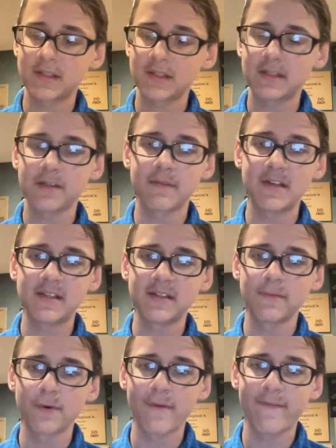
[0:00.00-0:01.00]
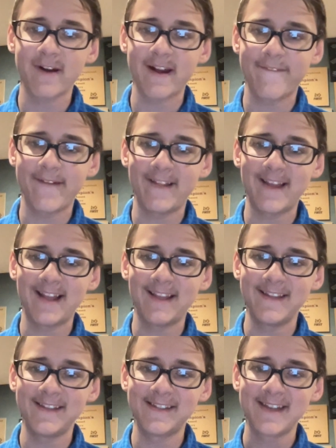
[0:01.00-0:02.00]
That's the reason the rule for
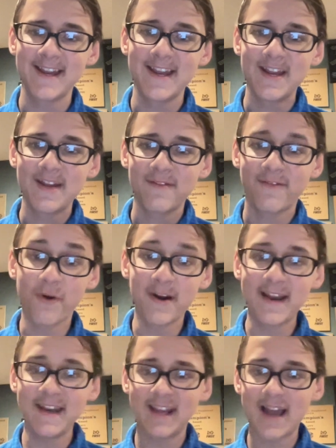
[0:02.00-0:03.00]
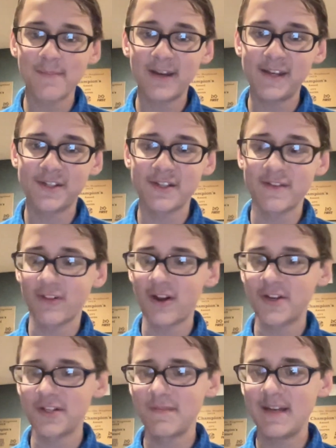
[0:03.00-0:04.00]
FLL is 4 in any combination of
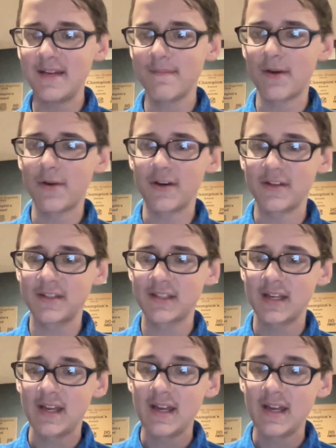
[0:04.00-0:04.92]
large and medium motors.